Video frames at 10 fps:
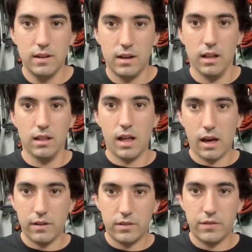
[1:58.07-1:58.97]
a lot
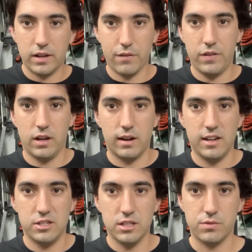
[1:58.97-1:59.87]
of different
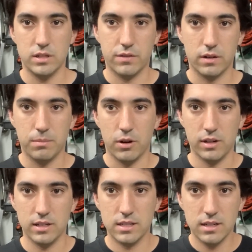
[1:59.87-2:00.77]
configurations for different opponents.